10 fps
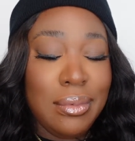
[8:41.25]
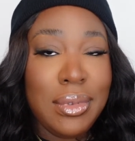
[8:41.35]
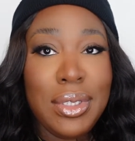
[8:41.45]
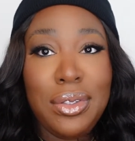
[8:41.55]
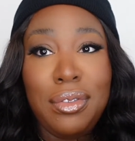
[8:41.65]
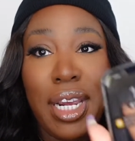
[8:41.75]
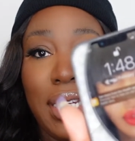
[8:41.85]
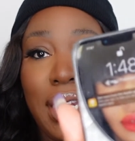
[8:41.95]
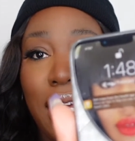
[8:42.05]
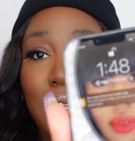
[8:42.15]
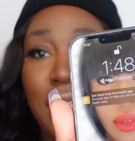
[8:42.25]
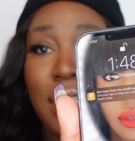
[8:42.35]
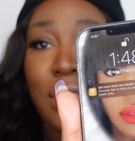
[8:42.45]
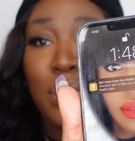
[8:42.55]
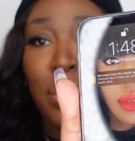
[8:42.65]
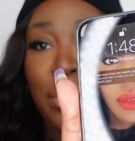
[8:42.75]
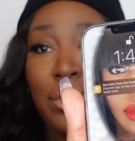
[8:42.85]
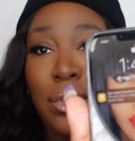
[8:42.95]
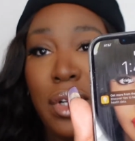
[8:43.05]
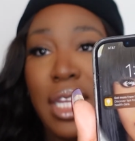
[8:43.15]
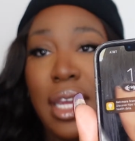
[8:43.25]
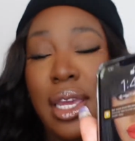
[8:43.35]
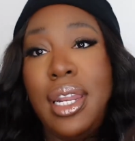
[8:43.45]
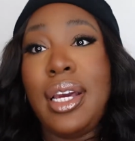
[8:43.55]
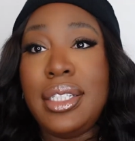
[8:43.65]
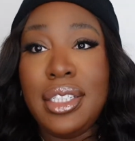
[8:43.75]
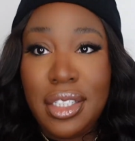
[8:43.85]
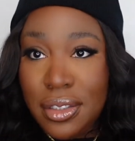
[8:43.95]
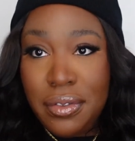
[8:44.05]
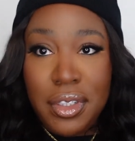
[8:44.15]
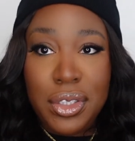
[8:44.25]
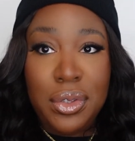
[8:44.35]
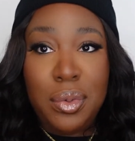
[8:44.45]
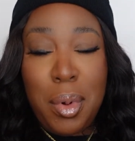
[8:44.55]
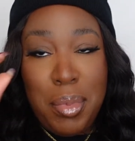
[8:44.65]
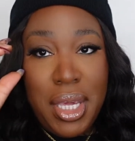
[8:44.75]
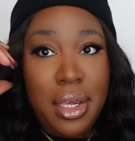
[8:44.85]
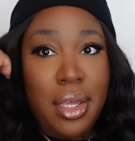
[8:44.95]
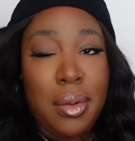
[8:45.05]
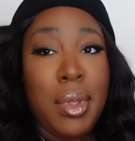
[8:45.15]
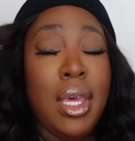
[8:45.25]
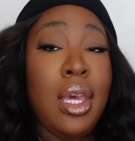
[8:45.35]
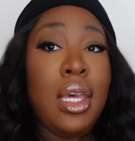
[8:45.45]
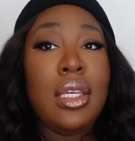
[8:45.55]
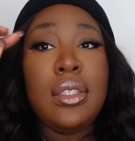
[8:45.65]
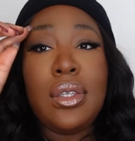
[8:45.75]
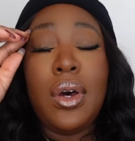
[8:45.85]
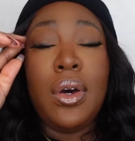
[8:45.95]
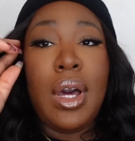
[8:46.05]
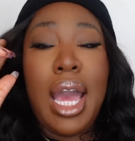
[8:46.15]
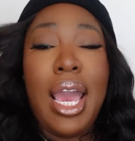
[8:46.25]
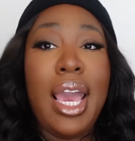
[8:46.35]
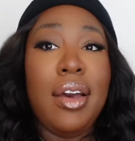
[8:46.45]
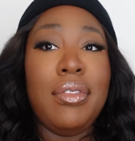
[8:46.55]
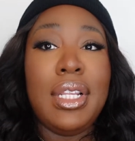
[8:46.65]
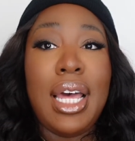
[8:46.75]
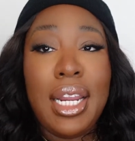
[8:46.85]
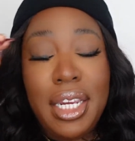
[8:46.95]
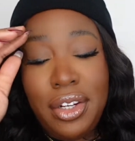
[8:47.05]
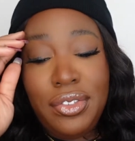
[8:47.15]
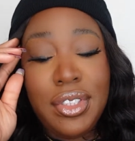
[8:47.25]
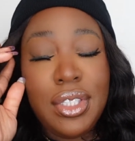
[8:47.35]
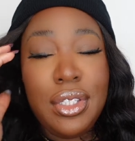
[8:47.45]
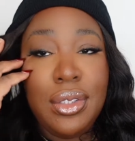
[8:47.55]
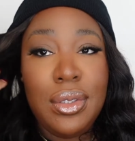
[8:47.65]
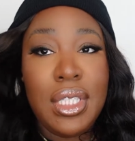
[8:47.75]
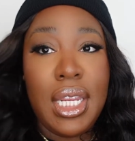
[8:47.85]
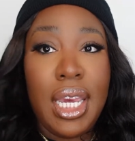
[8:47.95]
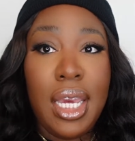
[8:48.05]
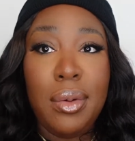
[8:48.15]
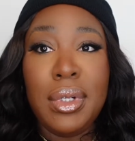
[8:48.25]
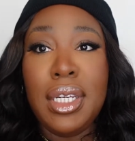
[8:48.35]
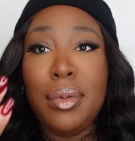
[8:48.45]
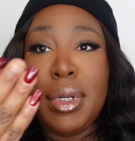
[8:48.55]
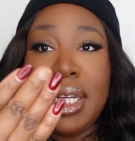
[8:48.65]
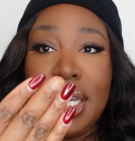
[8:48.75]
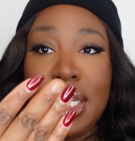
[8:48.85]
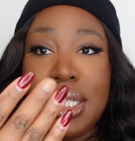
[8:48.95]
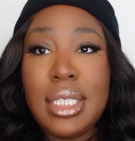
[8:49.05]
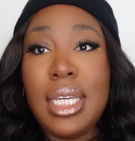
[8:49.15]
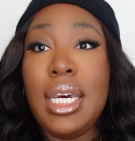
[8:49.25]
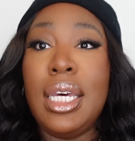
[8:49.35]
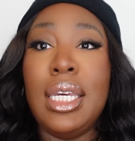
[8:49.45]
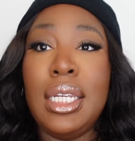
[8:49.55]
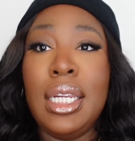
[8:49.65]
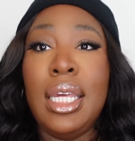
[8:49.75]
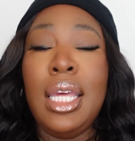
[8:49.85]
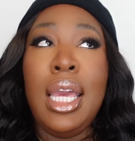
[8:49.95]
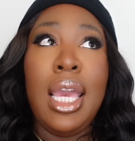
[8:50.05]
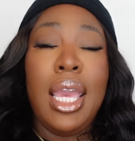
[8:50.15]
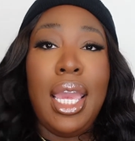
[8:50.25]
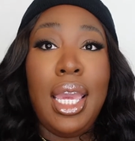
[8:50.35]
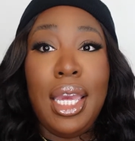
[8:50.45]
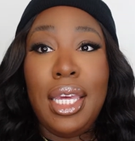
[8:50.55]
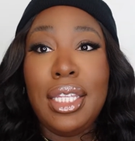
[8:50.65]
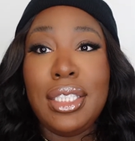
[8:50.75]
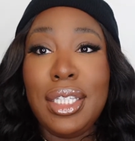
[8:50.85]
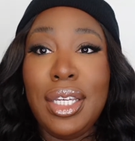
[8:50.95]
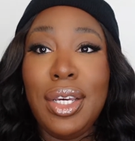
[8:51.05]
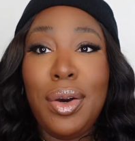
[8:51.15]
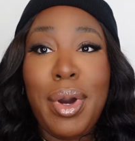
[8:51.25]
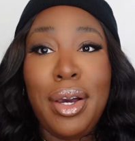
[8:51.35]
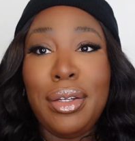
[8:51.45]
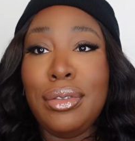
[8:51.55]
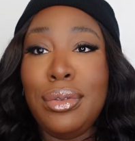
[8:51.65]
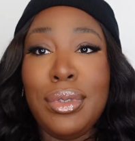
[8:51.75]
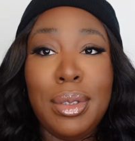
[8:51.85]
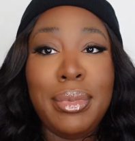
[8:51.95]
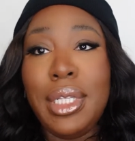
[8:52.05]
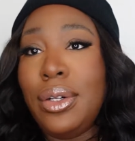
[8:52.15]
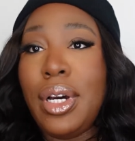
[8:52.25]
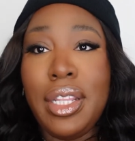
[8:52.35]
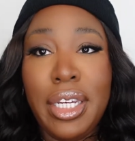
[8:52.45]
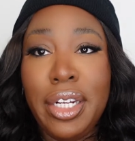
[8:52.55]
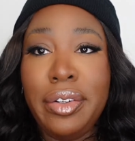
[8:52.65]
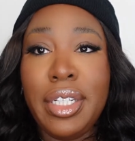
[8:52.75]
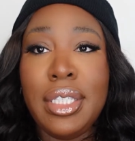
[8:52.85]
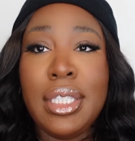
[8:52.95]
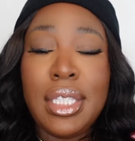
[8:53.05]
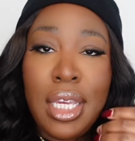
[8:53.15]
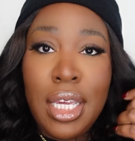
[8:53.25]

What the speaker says: So right now is 1:48. I just finished doing my makeup. So I have a lot of errands to do today. I want to get my nails done and go out and do some little other errands.